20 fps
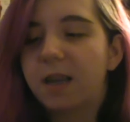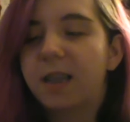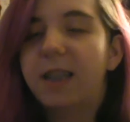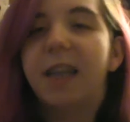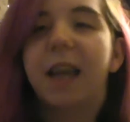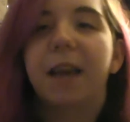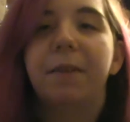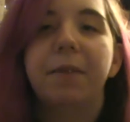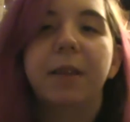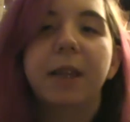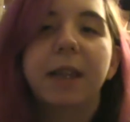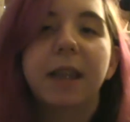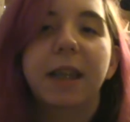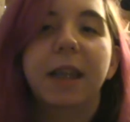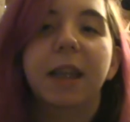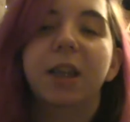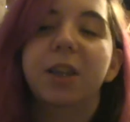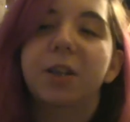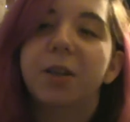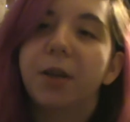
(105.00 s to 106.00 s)

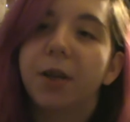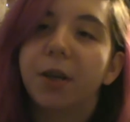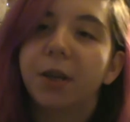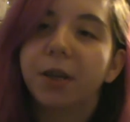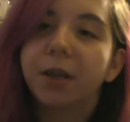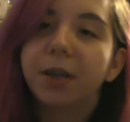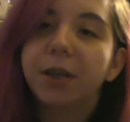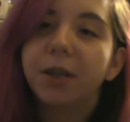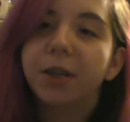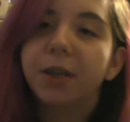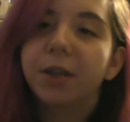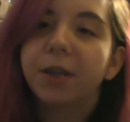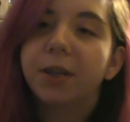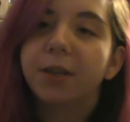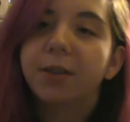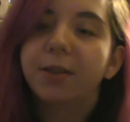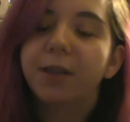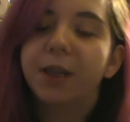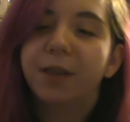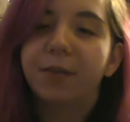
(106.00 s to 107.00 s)
definitely took
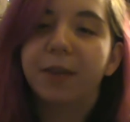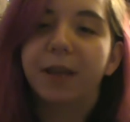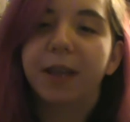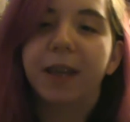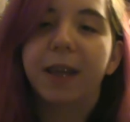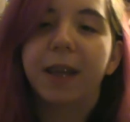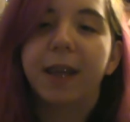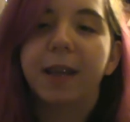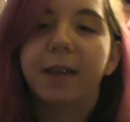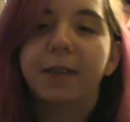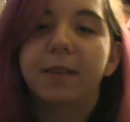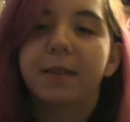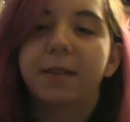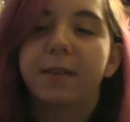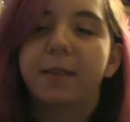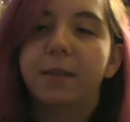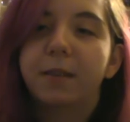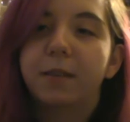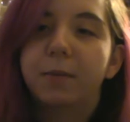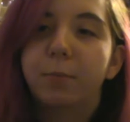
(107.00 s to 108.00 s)
Stephen King's